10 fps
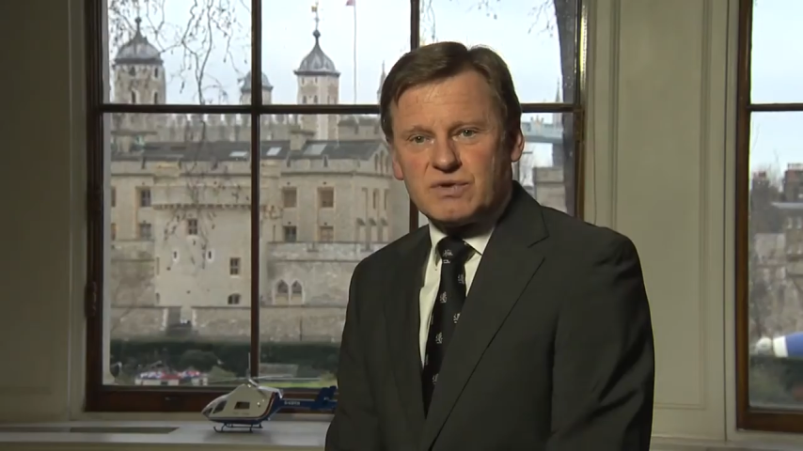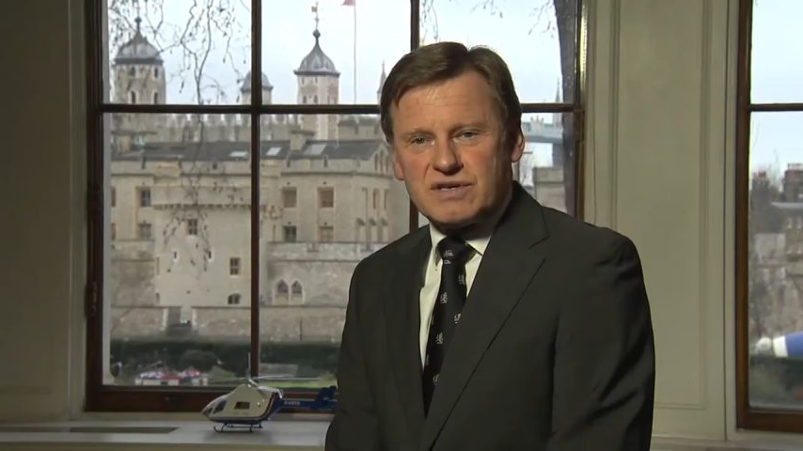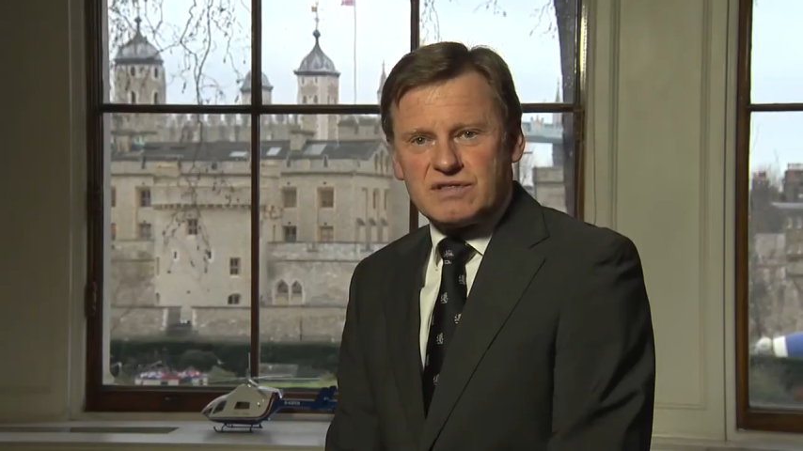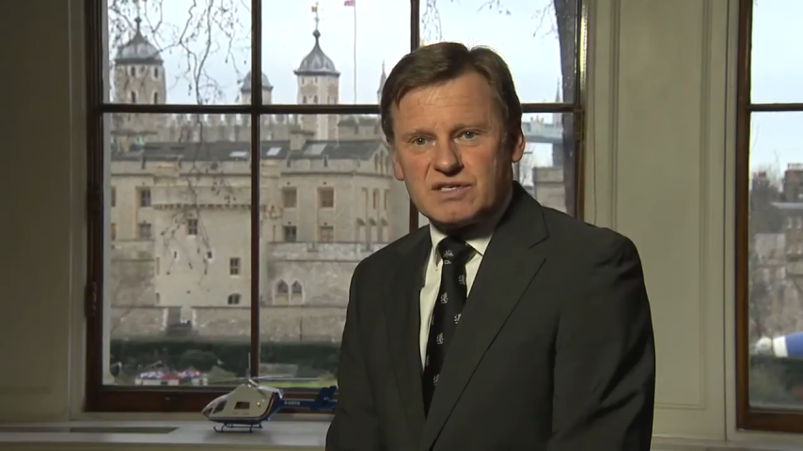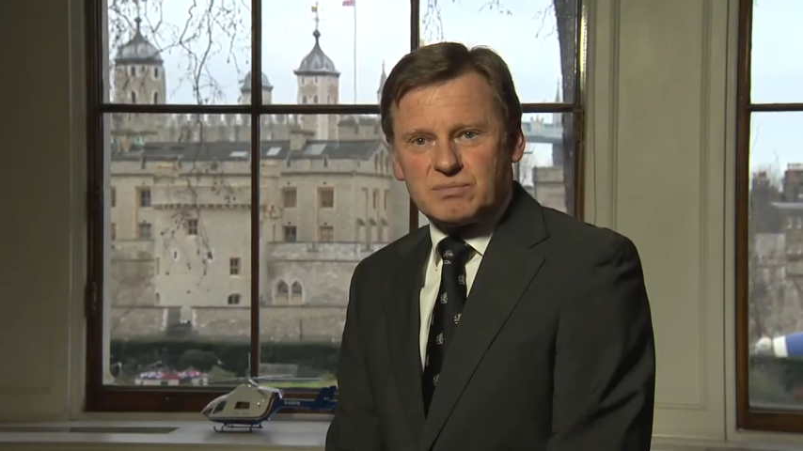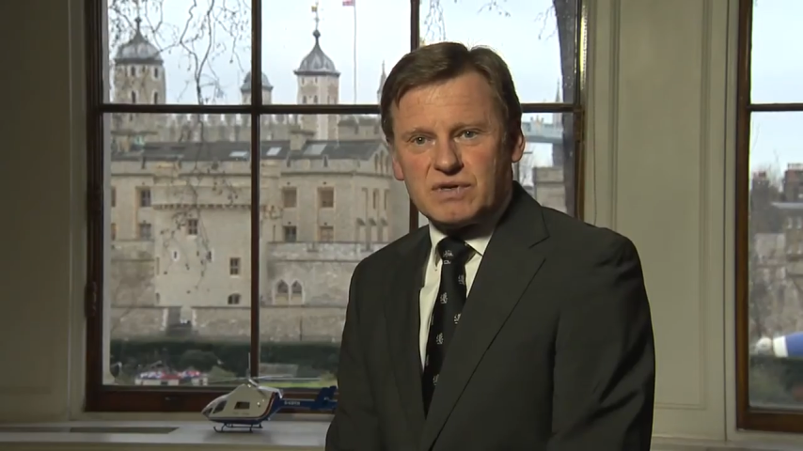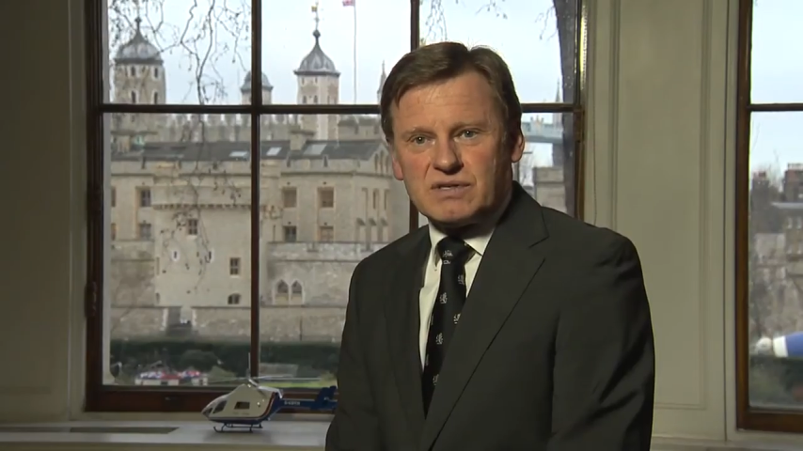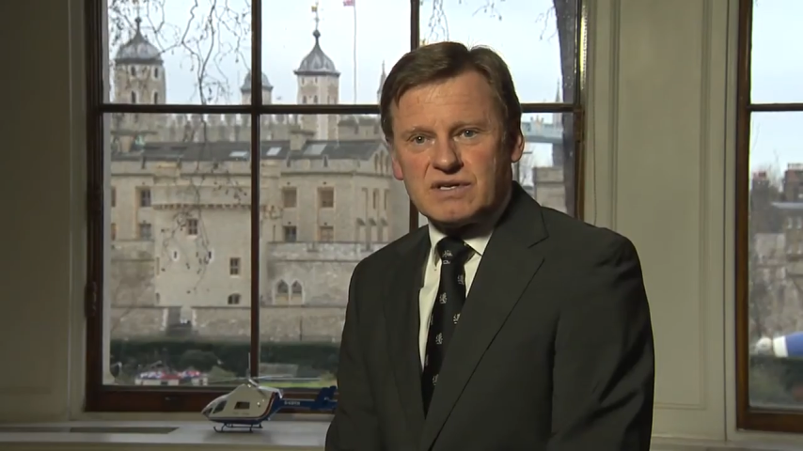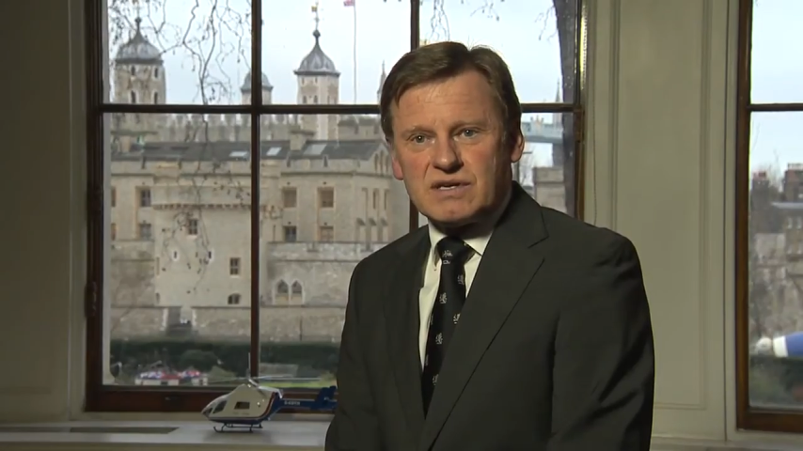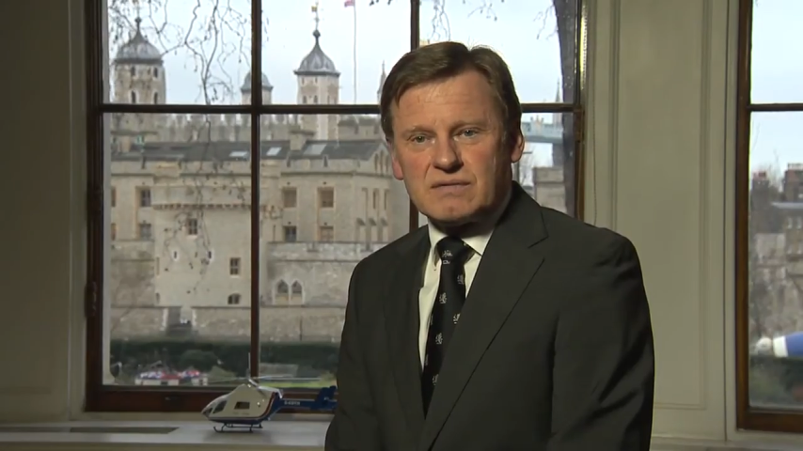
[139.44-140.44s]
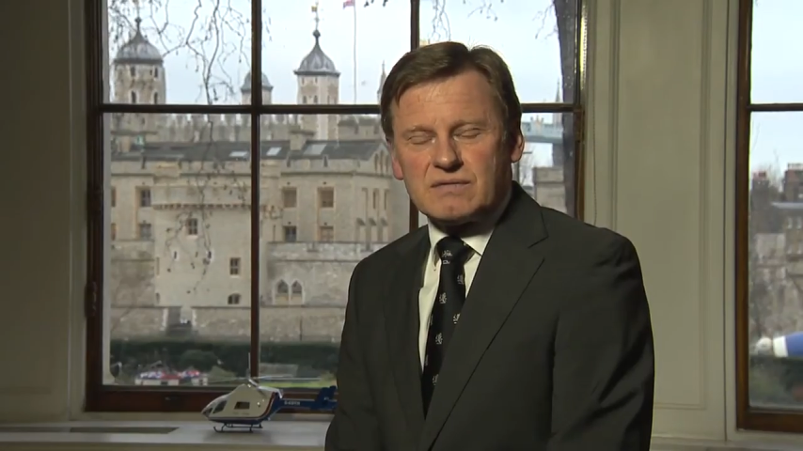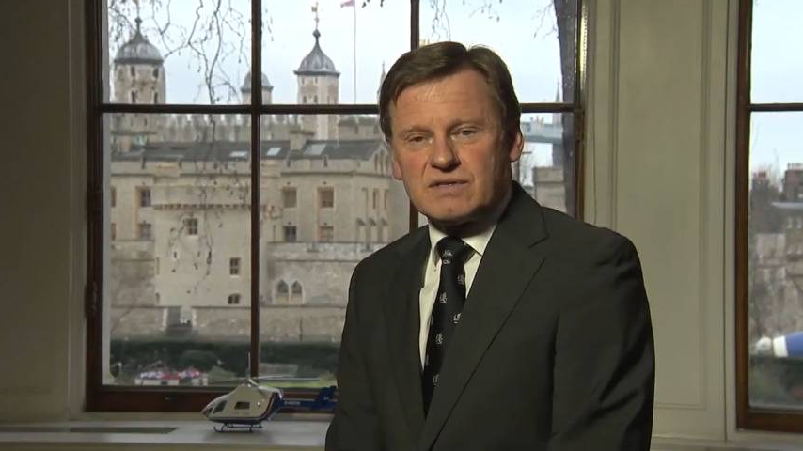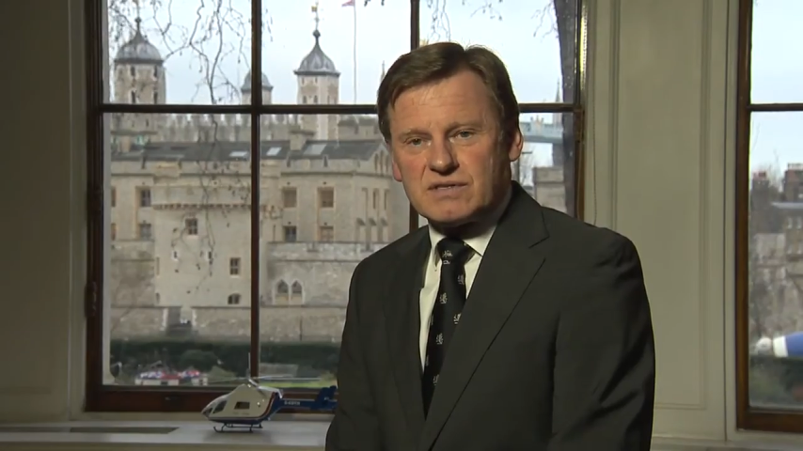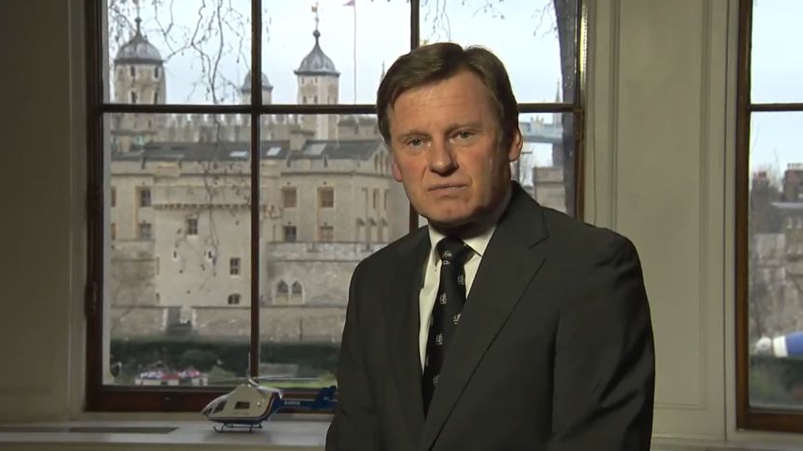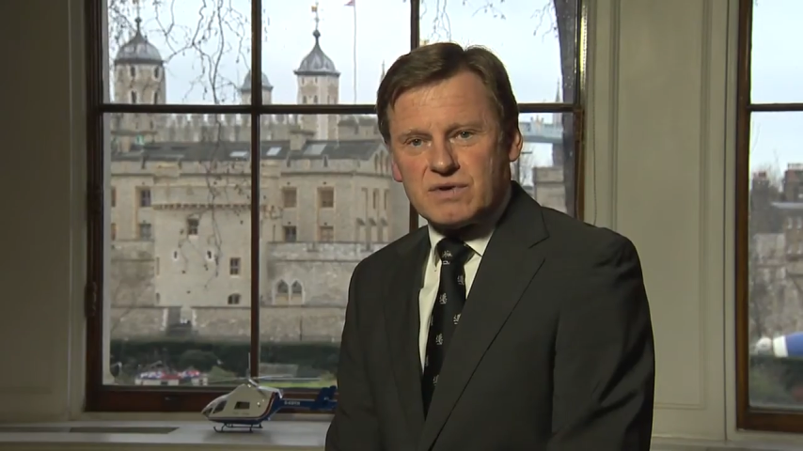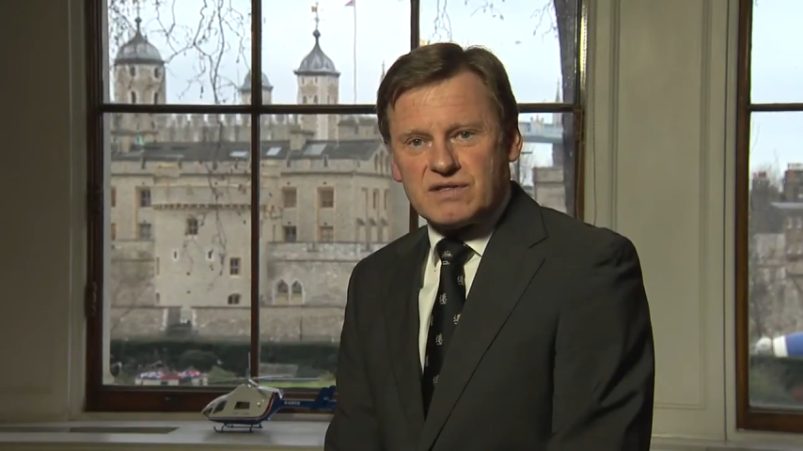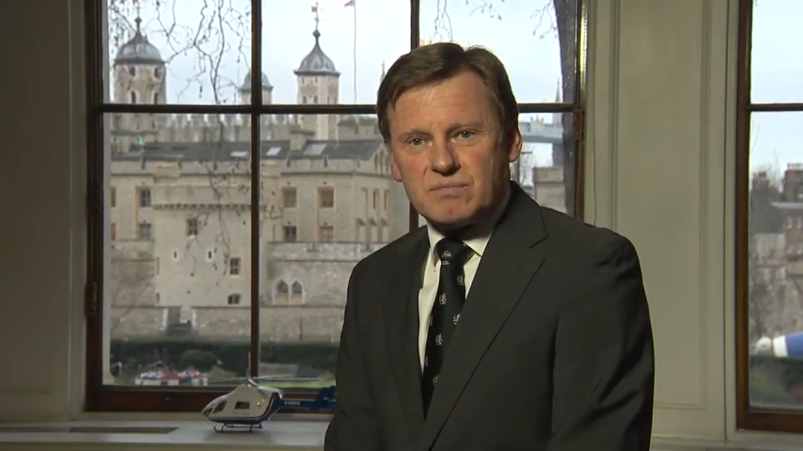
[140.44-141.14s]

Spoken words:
within this building, this is where